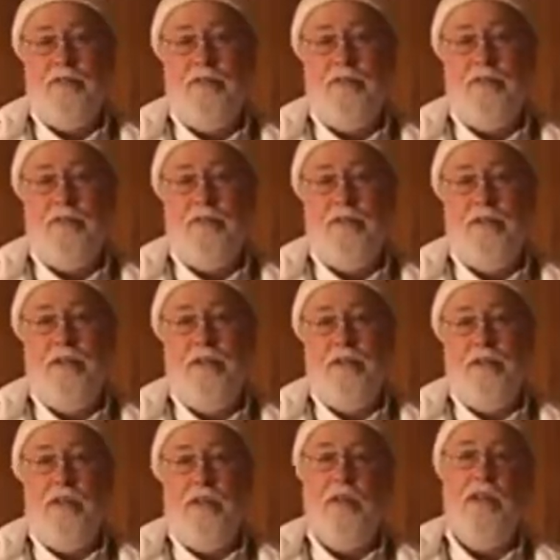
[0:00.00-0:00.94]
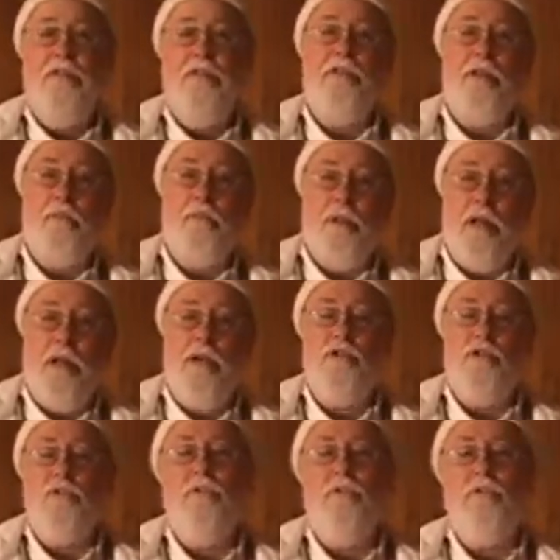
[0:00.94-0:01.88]
See, giving
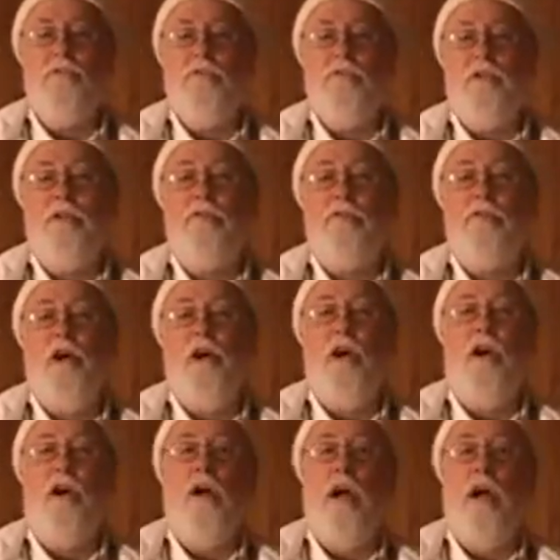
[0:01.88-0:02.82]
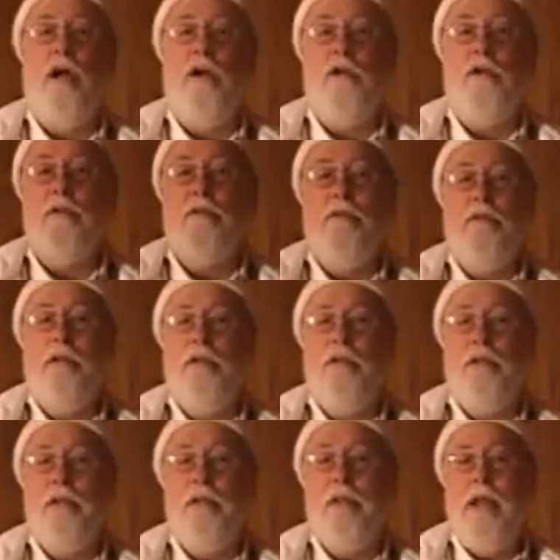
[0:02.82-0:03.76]
pleasure is far higher
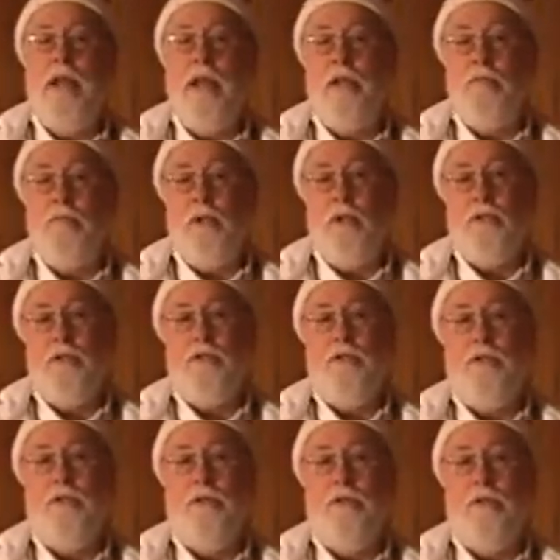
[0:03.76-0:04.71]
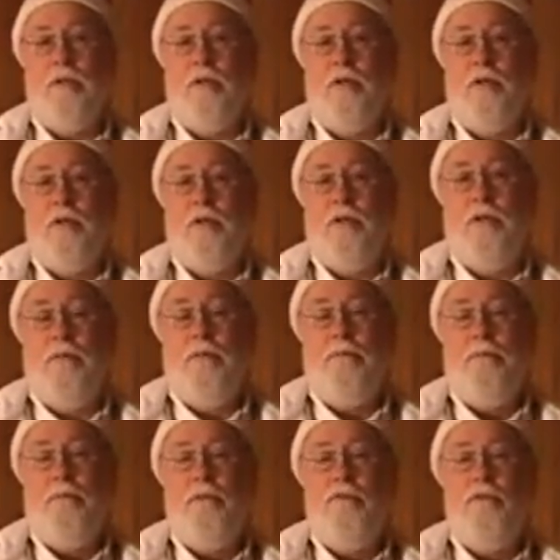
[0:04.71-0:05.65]
than getting pleasure.
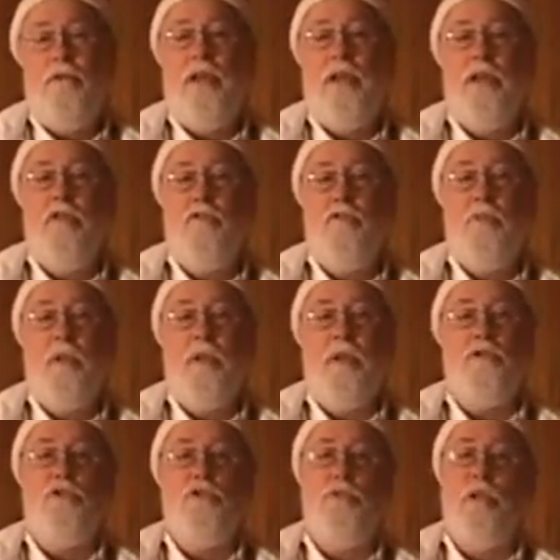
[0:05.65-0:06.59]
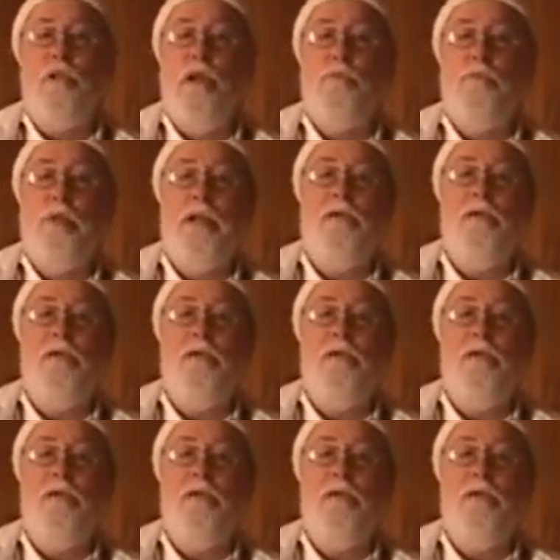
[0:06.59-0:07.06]
If we give pleasure, that